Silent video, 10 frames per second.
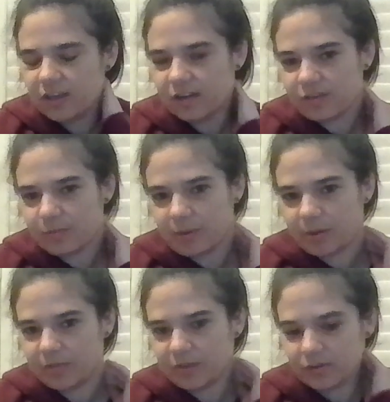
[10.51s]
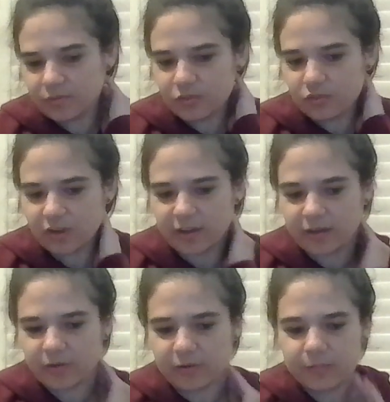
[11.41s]
It is the bottom tier of the
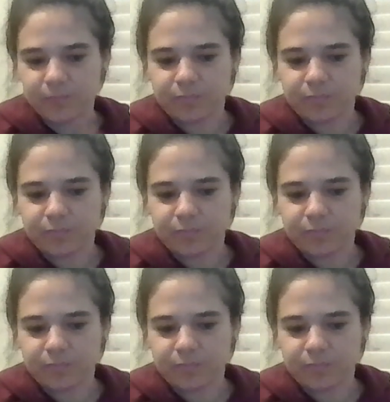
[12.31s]
triangle,